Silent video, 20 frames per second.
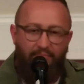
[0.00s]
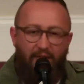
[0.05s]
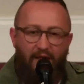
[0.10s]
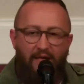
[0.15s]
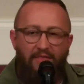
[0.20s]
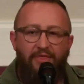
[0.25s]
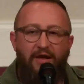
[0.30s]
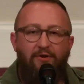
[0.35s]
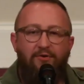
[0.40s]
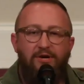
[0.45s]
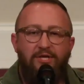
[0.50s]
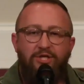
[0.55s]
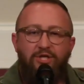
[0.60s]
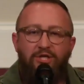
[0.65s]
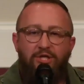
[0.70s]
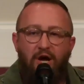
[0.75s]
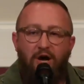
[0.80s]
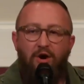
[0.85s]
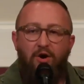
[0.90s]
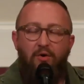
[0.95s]
There is
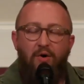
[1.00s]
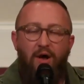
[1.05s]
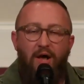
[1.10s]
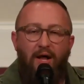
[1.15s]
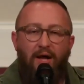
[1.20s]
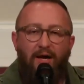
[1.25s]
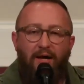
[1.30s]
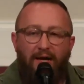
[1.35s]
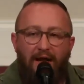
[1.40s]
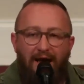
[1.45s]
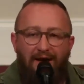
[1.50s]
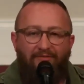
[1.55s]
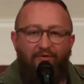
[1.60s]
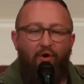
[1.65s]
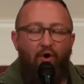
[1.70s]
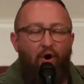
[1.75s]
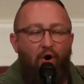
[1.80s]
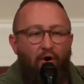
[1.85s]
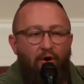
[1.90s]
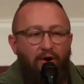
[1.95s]
no
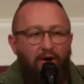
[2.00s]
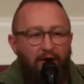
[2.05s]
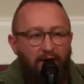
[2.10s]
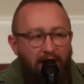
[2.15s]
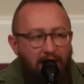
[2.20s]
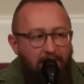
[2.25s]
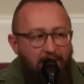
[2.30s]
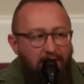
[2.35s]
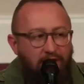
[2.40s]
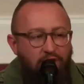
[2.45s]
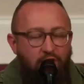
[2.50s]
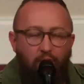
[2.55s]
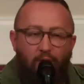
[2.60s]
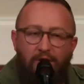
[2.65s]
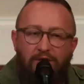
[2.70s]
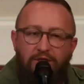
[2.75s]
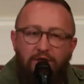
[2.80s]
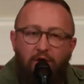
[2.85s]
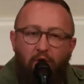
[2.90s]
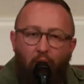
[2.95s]
level or limit to
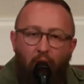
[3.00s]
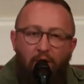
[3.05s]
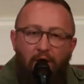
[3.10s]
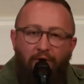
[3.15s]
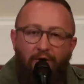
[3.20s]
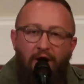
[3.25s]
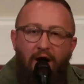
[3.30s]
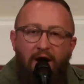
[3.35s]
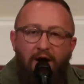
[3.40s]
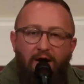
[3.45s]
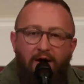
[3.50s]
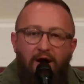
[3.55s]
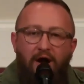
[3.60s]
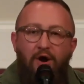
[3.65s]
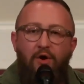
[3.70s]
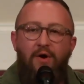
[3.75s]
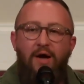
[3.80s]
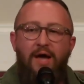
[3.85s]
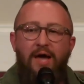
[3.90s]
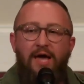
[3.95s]
which it will not
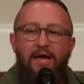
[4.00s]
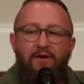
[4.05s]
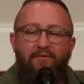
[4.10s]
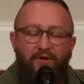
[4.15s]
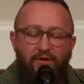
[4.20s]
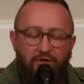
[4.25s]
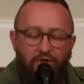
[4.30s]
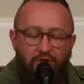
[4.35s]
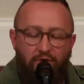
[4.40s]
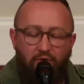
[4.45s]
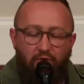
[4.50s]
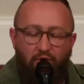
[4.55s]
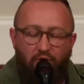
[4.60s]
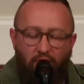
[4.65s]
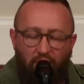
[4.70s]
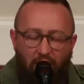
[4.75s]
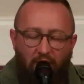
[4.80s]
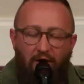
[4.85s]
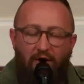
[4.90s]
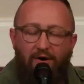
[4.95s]
go, even to
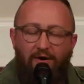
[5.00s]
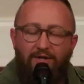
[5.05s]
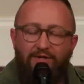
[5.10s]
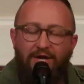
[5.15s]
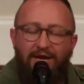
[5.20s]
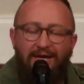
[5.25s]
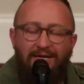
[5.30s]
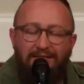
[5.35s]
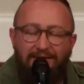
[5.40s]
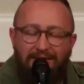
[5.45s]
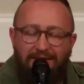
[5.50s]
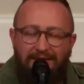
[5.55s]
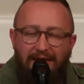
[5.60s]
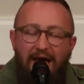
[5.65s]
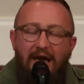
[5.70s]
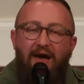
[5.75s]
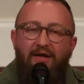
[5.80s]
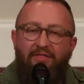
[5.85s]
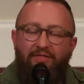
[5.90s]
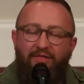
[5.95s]
cause
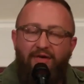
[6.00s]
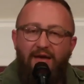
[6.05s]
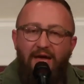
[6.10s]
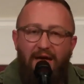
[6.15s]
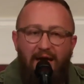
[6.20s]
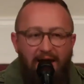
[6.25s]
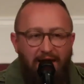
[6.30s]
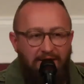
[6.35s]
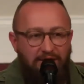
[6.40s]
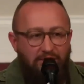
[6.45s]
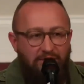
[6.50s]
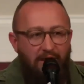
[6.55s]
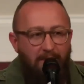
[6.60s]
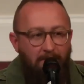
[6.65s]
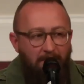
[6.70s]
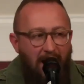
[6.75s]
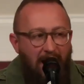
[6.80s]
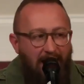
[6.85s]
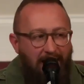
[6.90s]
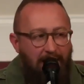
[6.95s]
death in
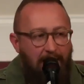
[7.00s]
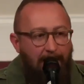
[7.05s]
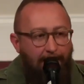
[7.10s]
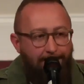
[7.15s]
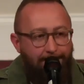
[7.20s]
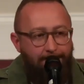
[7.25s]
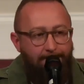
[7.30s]
somebody.